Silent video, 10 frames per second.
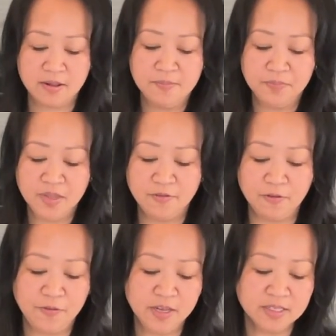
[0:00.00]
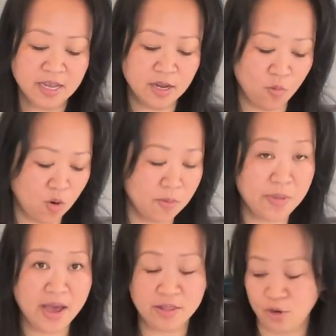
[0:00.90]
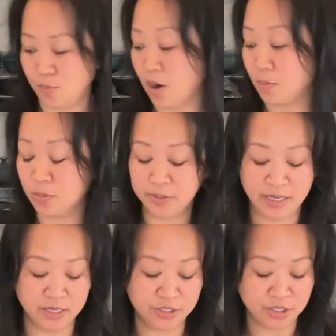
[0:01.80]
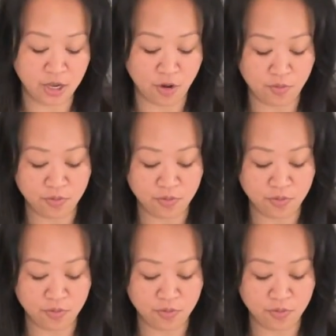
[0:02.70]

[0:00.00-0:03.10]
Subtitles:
If it feels like a warm bath, you're probably good to go.